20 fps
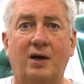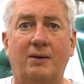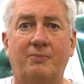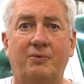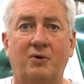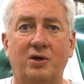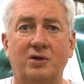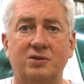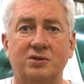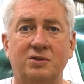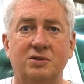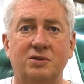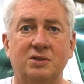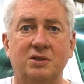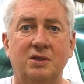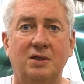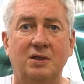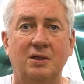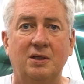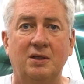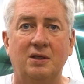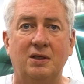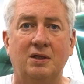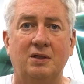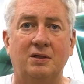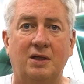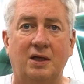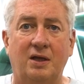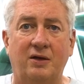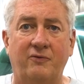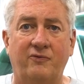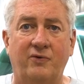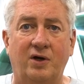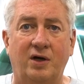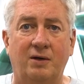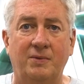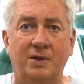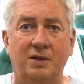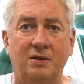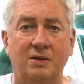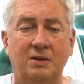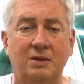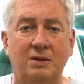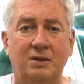operations in that environment.